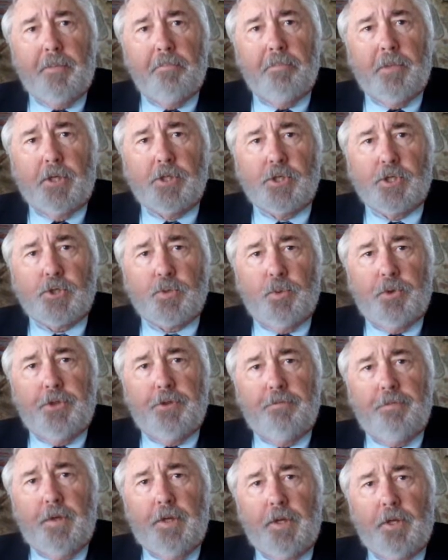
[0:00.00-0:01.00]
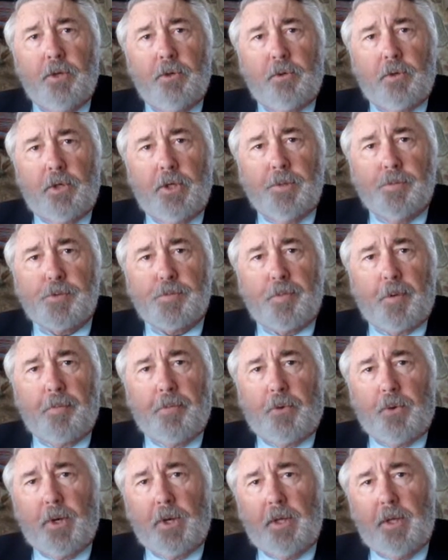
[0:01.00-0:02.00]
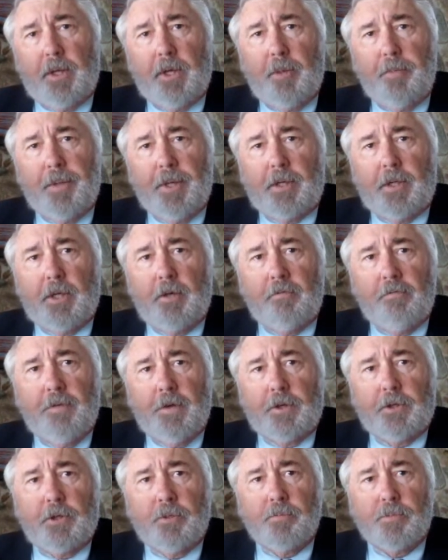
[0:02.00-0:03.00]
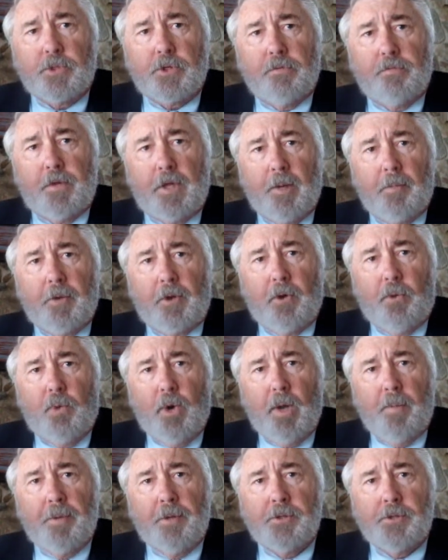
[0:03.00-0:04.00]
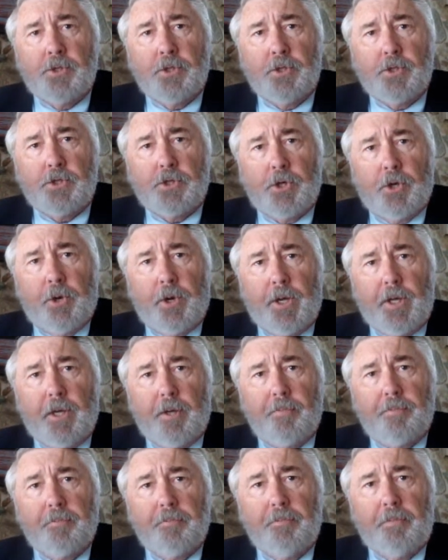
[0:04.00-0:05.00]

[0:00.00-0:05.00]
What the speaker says: much as with the video clips purportedly depicting victims of chemical weapons in Syria.